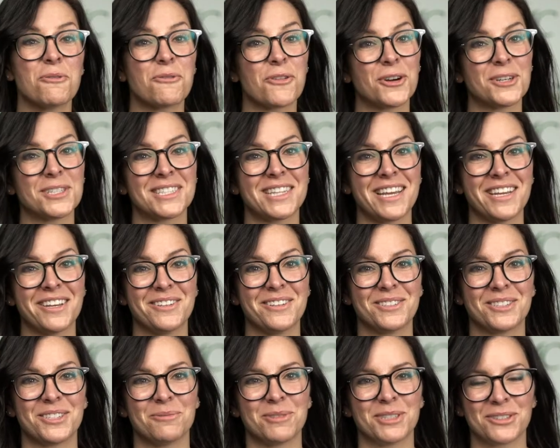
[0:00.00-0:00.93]
Well, first, thank
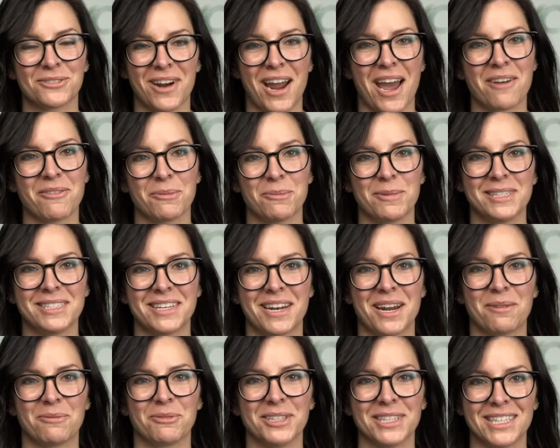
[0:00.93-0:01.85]
you so much for having me
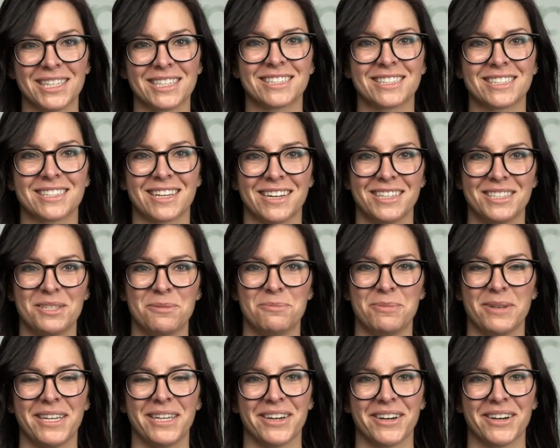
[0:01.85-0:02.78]
today. I'm really excited to
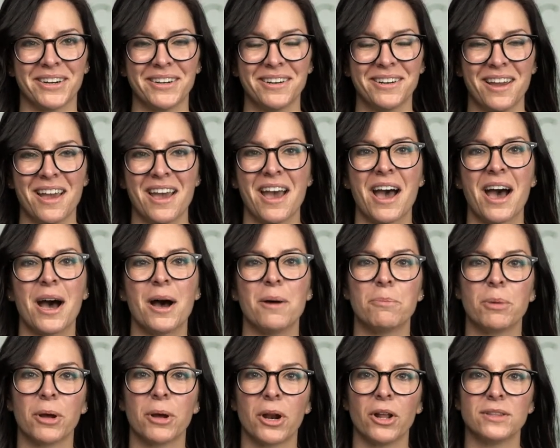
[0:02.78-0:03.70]
be here.
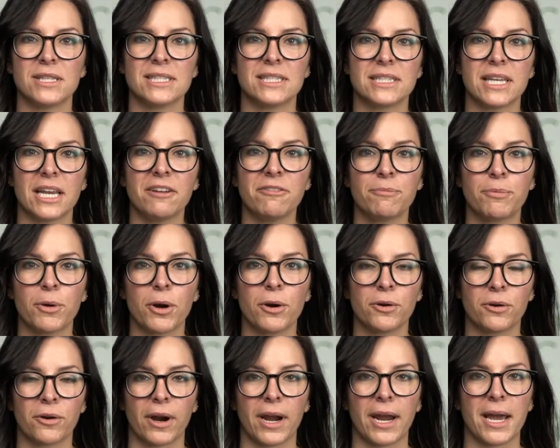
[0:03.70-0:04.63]
But the SAFE
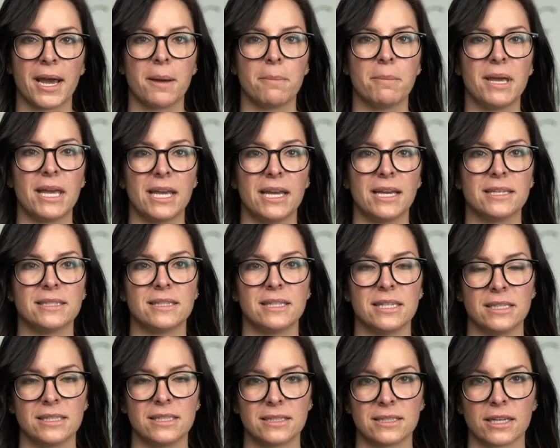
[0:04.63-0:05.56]
program is
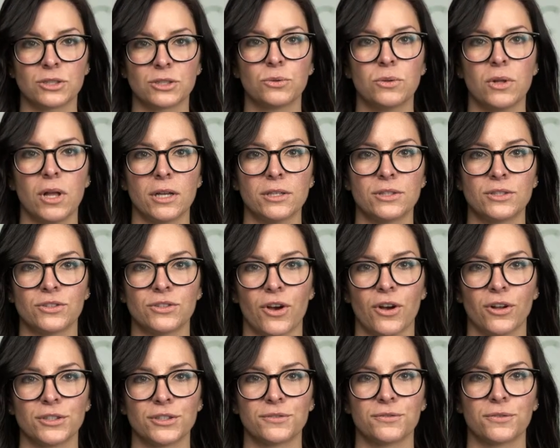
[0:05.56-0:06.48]
the Sexual
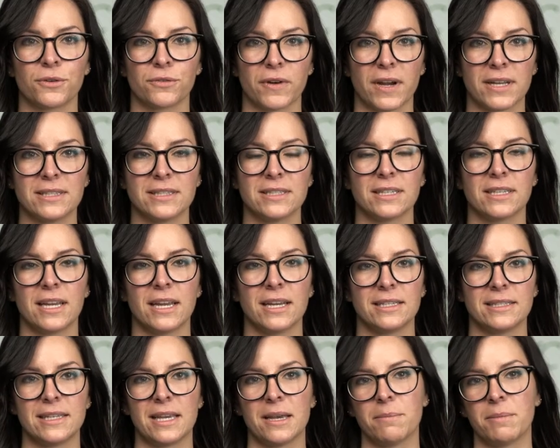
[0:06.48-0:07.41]
Assault Forensic
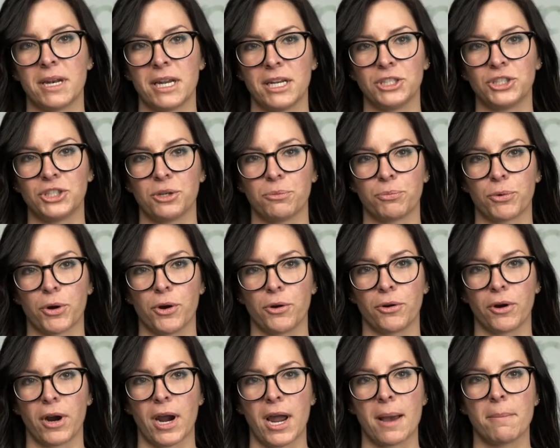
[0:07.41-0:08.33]
Examination
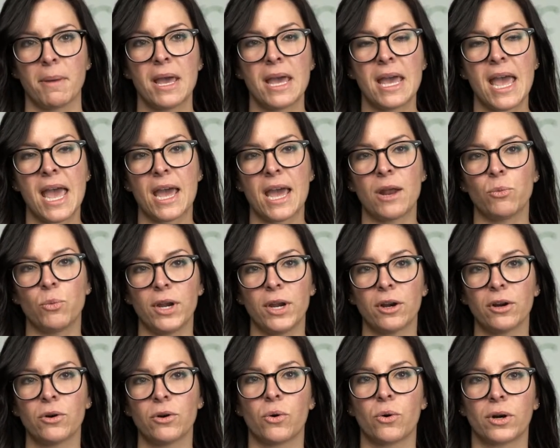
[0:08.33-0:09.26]
Program. And we
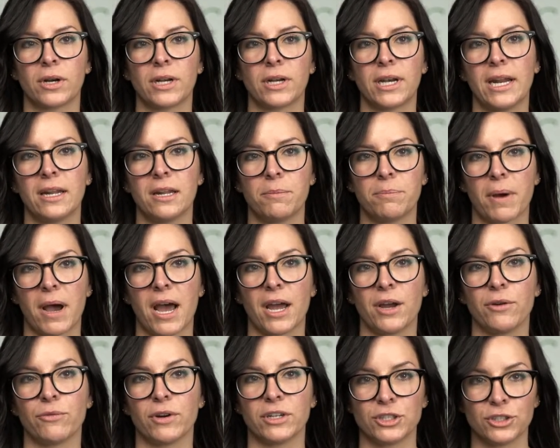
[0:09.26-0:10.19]
are coordinated
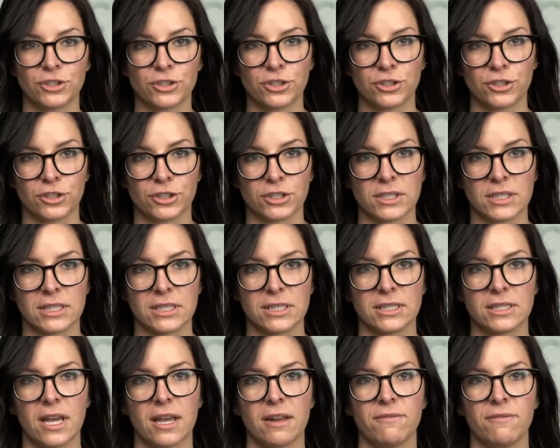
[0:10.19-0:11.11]
by registered
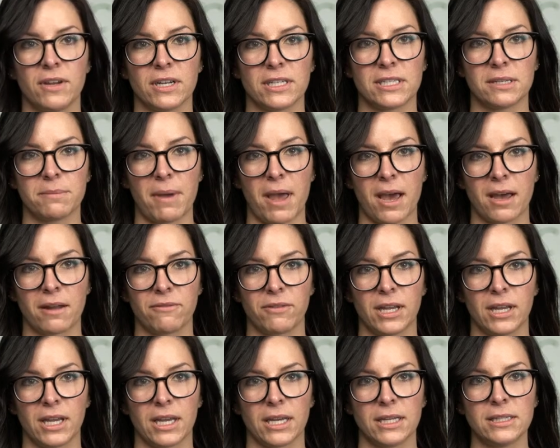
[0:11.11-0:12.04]
nurses and victim
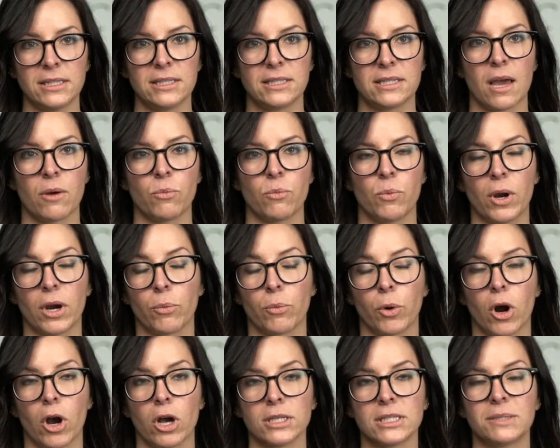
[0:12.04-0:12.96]
advocates that
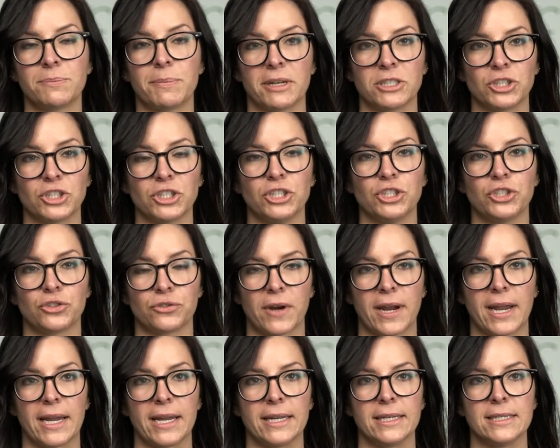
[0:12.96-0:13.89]
we're all specially
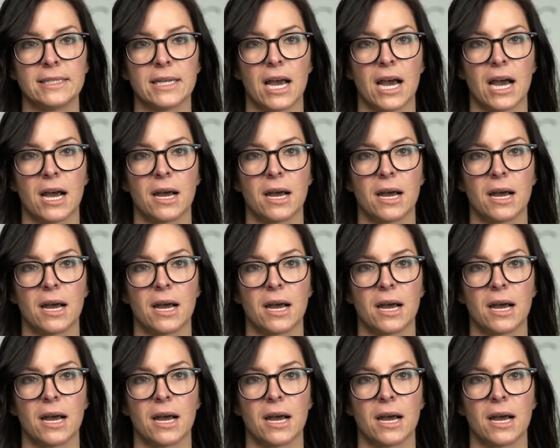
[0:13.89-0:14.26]
trained